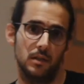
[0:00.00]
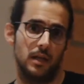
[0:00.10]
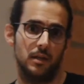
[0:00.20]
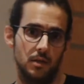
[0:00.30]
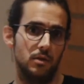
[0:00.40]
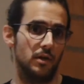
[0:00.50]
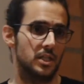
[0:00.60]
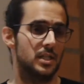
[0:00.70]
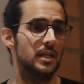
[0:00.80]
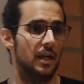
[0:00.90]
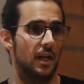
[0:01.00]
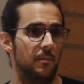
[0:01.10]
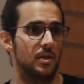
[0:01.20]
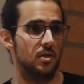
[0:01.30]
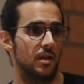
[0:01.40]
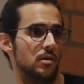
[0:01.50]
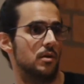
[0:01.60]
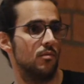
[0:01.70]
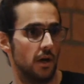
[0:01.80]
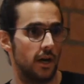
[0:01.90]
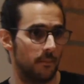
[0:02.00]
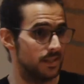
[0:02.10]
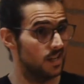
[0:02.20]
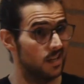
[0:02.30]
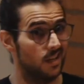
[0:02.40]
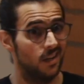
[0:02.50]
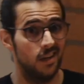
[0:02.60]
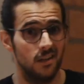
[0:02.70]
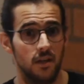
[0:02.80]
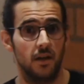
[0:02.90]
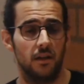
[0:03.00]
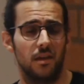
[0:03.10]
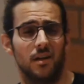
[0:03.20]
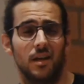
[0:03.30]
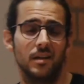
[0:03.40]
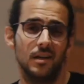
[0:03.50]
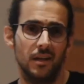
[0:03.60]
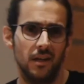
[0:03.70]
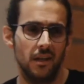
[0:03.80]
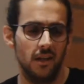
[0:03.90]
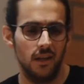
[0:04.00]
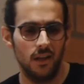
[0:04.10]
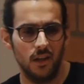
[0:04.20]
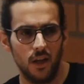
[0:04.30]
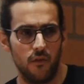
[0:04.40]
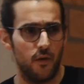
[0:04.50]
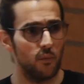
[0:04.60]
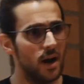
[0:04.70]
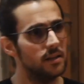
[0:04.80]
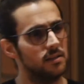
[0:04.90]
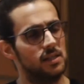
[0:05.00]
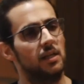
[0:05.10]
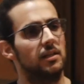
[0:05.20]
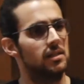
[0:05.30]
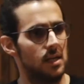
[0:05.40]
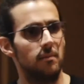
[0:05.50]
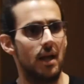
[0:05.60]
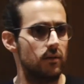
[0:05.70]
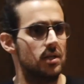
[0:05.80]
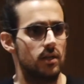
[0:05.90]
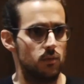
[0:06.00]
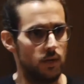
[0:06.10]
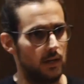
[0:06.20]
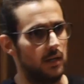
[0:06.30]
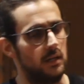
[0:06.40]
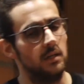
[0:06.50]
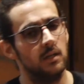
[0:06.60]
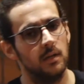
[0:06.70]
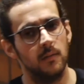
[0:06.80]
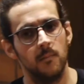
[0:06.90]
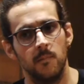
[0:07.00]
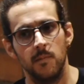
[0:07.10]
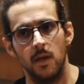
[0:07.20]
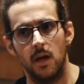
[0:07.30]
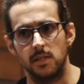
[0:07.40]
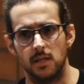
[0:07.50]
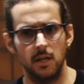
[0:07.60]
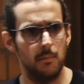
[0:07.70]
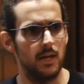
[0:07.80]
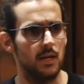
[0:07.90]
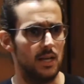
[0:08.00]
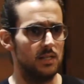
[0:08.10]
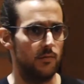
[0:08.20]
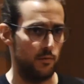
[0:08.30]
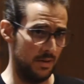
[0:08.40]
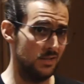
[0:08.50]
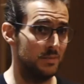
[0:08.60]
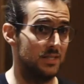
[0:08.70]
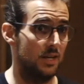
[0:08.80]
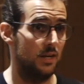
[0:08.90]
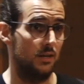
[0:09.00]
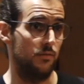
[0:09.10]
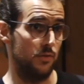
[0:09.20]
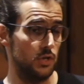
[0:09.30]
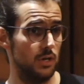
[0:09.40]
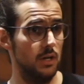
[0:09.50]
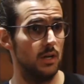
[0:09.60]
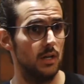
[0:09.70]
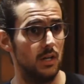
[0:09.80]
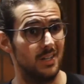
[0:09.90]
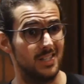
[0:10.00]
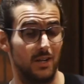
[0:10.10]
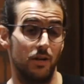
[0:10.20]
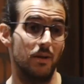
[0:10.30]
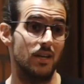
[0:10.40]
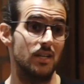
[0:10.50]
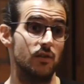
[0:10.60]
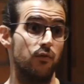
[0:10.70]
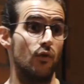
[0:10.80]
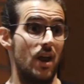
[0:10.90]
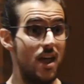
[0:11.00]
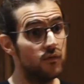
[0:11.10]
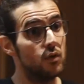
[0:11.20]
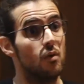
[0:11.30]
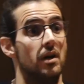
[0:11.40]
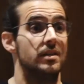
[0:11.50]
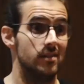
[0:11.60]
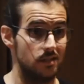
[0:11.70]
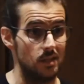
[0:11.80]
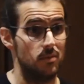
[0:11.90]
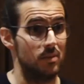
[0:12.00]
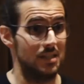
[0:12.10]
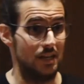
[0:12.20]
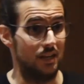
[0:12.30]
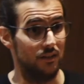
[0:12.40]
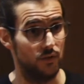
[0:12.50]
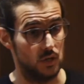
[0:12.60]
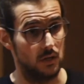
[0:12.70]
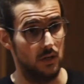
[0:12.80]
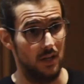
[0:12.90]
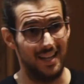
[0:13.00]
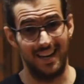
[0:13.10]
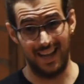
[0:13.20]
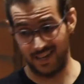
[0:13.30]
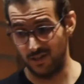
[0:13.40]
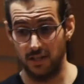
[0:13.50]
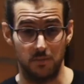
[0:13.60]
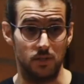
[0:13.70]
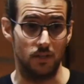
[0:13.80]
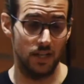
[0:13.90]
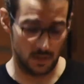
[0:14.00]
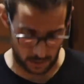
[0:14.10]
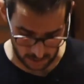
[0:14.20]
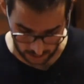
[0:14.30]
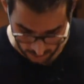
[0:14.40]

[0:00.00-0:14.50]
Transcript: like, extend it and make sure that you can run it and maintain it, then you gotta think like, if I write this thing in the same language that it's written in, is it gonna make it easier for me to maintain it in the future? It's gonna make it easier for everyone in this team to maintain it in the future. And that actually leads me to the next question.